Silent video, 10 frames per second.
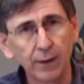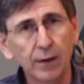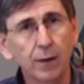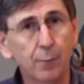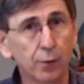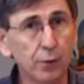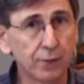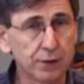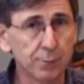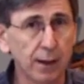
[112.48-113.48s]
approved
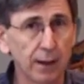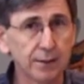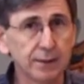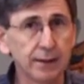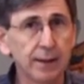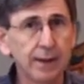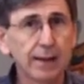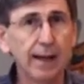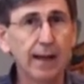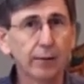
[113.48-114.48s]
this policy
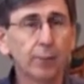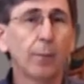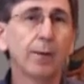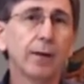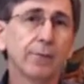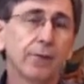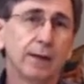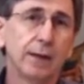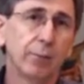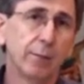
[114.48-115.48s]
and are preparing for
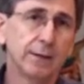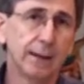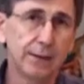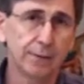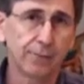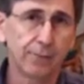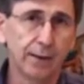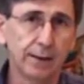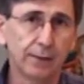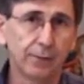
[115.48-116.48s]
the implementation
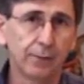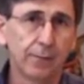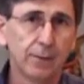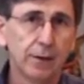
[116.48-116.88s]
phase.